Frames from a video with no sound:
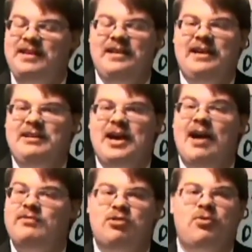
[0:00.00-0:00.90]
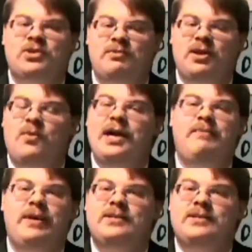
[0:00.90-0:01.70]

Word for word: and you have to throw something away to pick